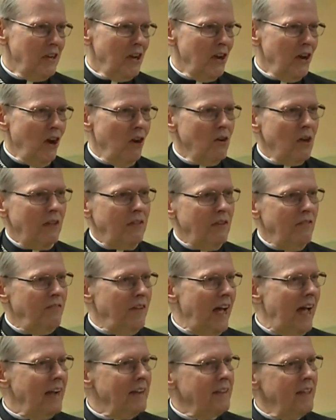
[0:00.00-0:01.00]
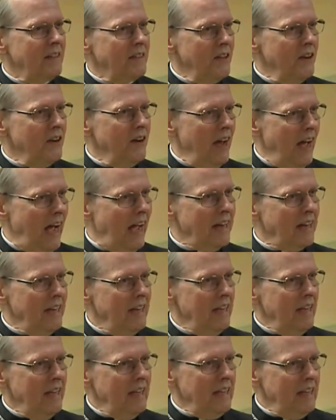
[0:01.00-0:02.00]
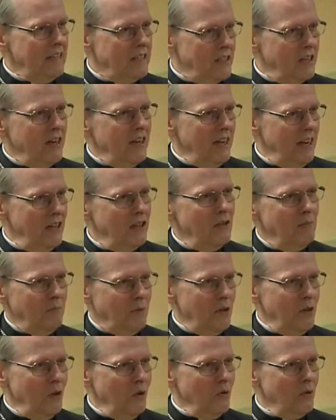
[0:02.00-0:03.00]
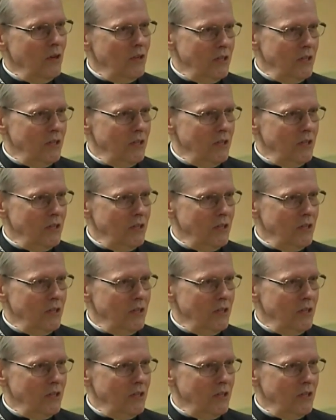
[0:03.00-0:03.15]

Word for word: You know, the fact that they're not sitting in the pew